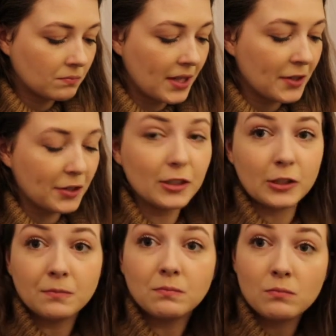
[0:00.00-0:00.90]
They're good.
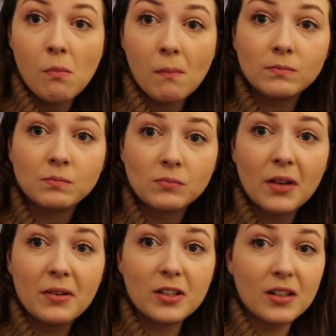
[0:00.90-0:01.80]

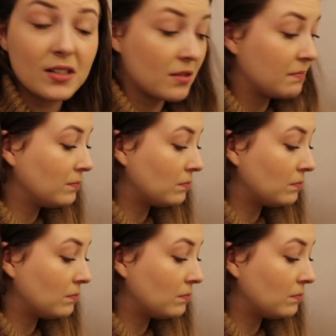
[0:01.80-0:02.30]
They're really nice.